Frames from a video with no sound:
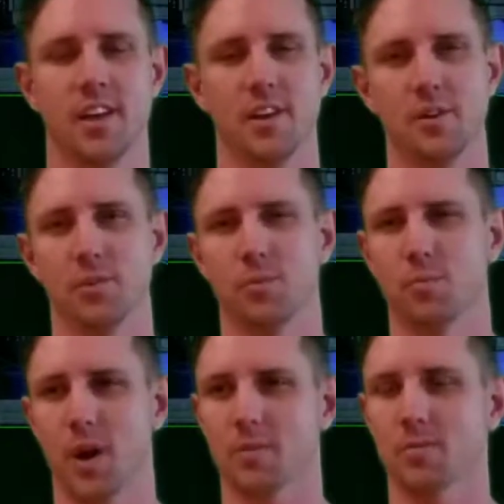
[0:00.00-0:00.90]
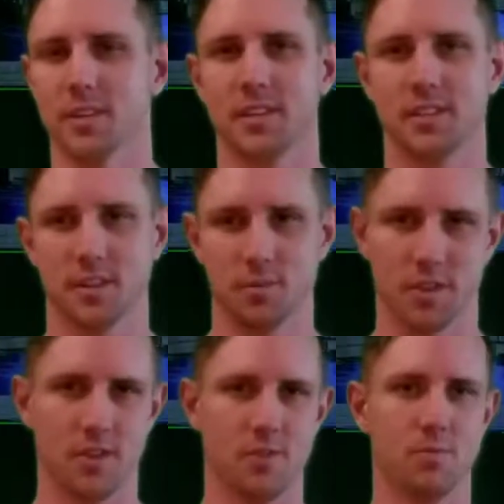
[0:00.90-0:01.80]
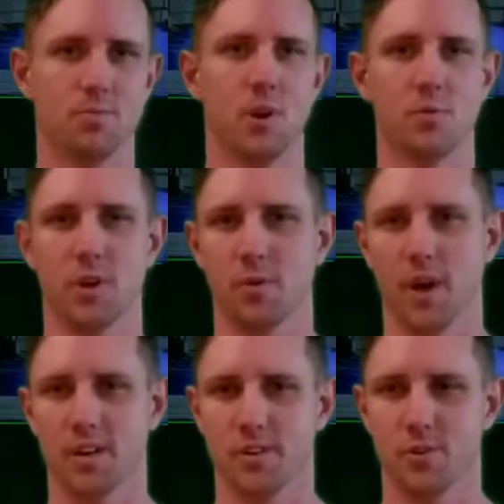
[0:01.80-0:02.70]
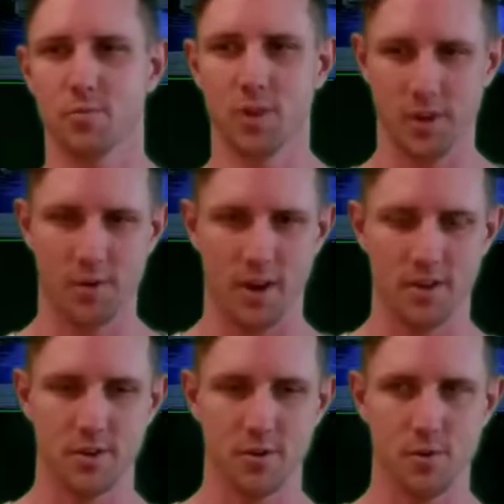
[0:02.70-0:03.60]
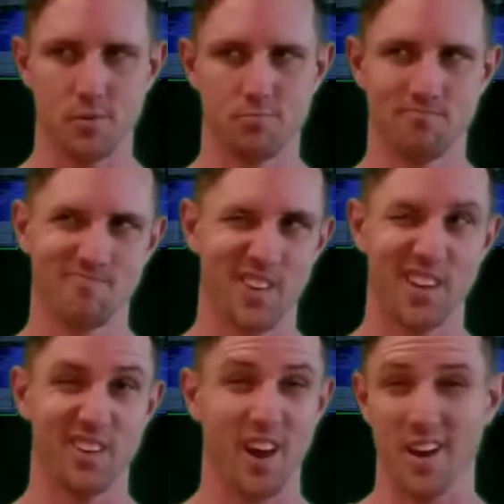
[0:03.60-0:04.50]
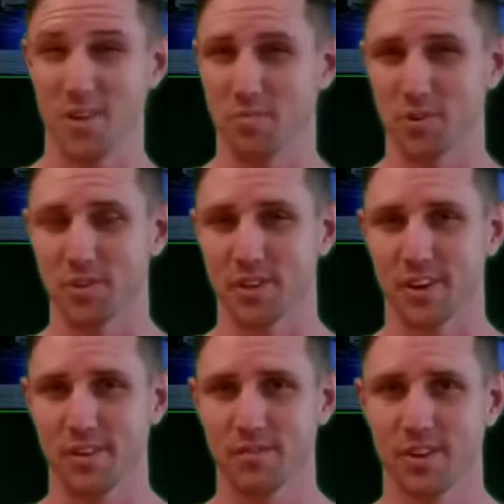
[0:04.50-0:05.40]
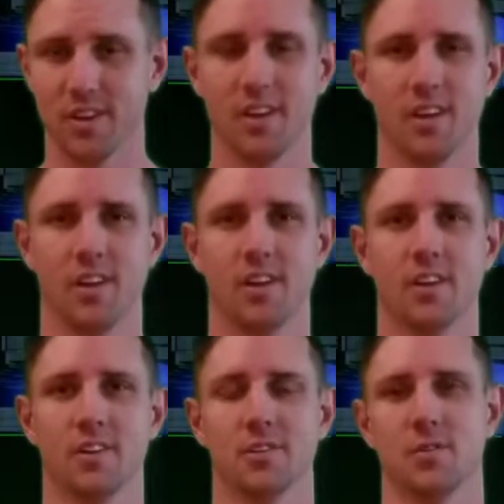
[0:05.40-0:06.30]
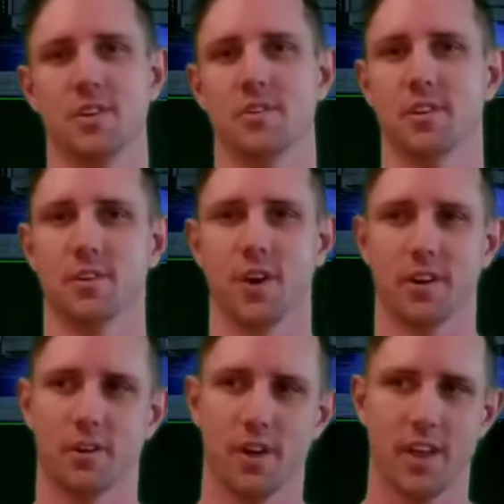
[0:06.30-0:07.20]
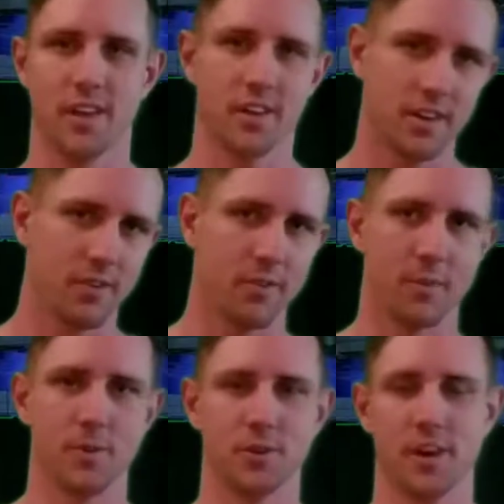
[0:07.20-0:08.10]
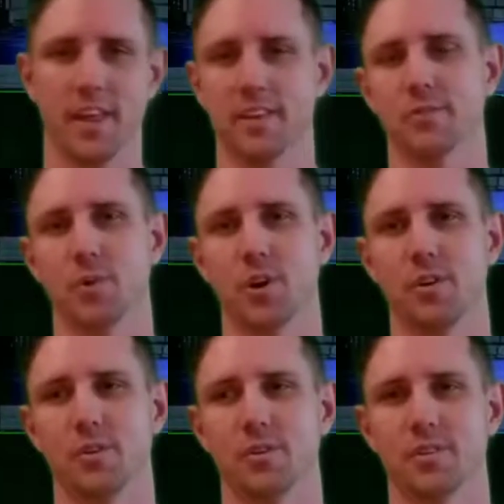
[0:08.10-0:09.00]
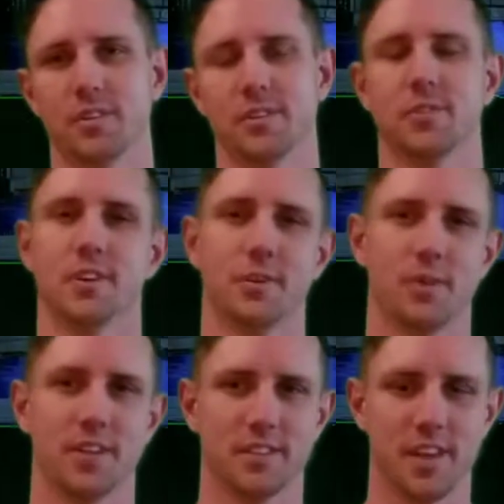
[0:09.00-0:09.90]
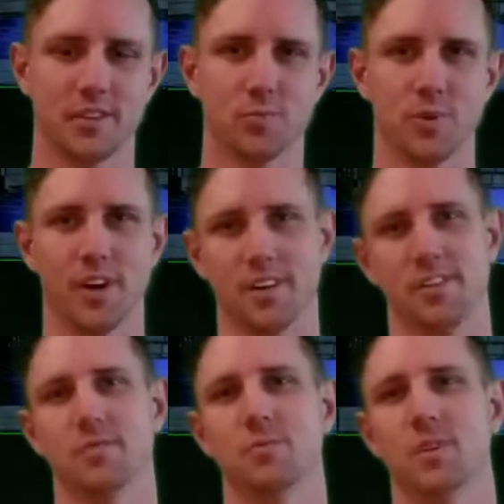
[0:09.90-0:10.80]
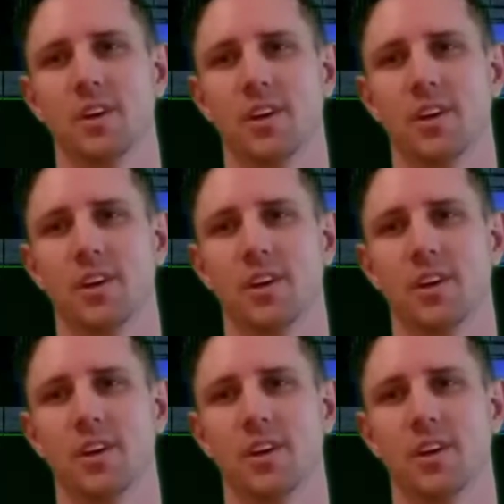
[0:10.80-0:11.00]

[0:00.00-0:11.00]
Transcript: And you'll probably see something you don't know how to do, but know how to do like 90% of. So then you can go out and go, hey, you know what, I'm going to try that tomorrow. So then your rest day is productive.